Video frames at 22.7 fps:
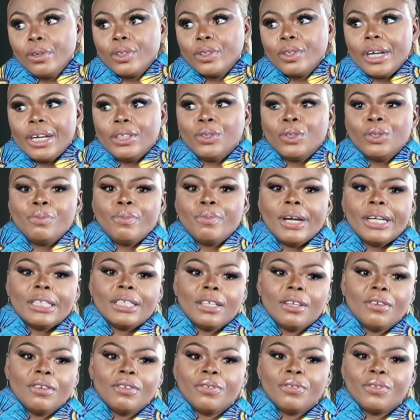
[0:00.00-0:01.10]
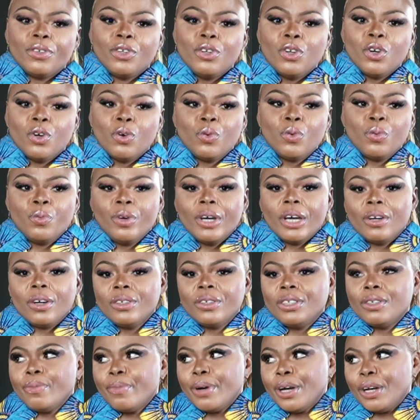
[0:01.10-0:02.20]
So I told myself, no, we are not
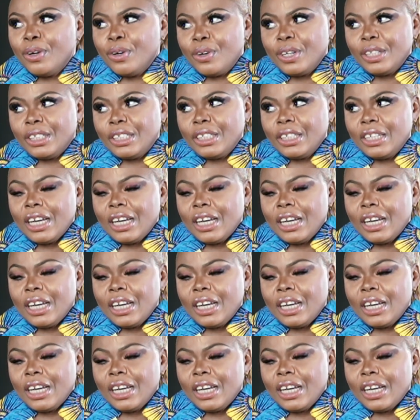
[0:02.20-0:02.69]
a minority.